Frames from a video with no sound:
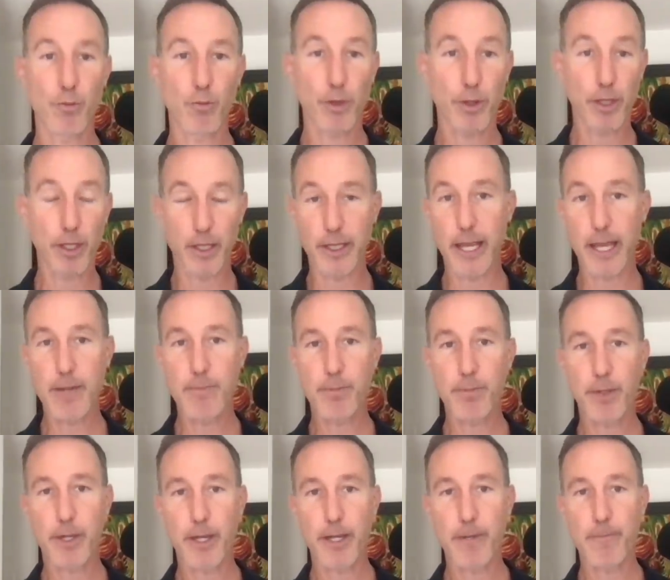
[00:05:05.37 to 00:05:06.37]
with the
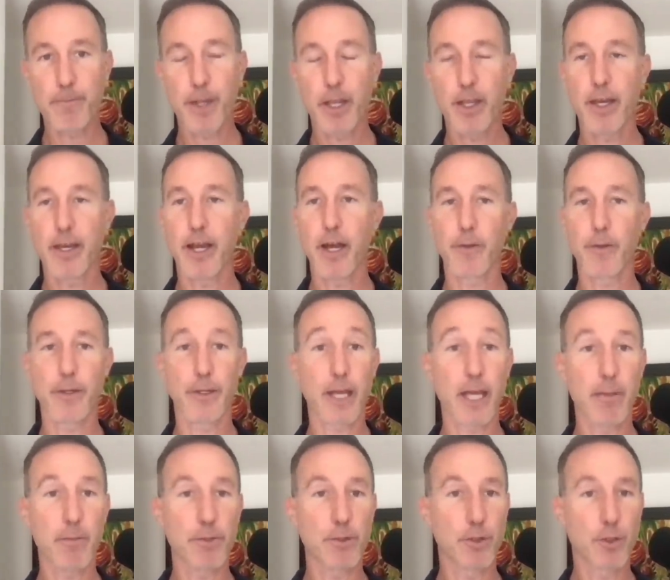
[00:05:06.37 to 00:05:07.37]
gameplay and how the
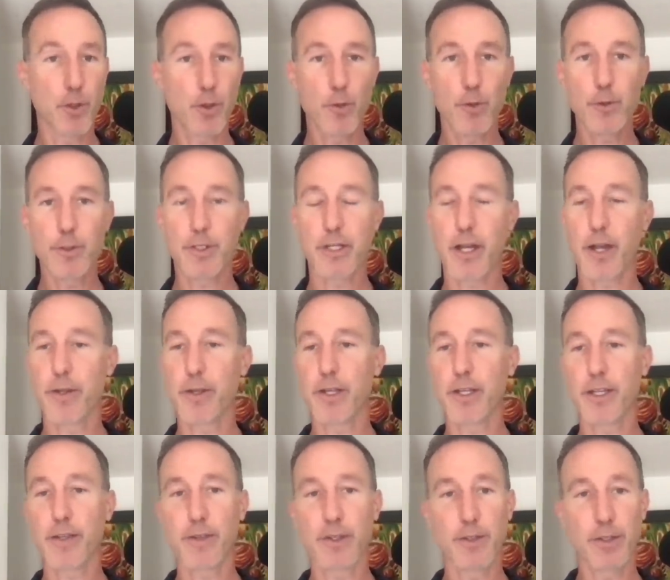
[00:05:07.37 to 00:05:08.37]
game is used and how you can
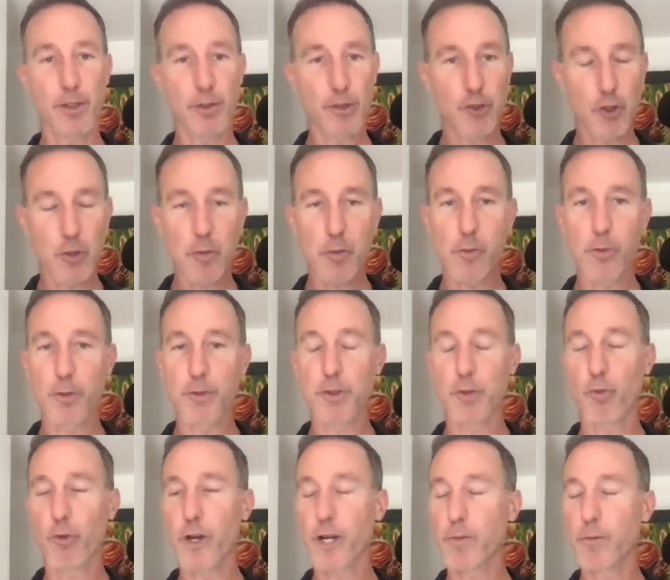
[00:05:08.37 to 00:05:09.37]
get these consumables
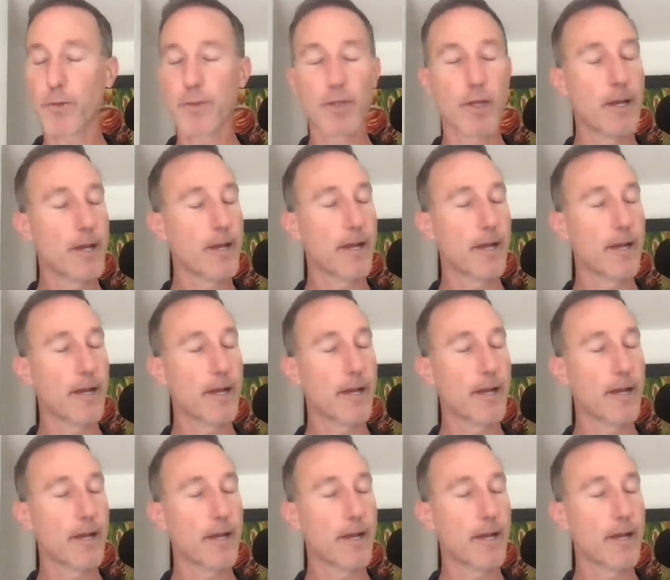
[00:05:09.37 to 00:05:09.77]
and wearables.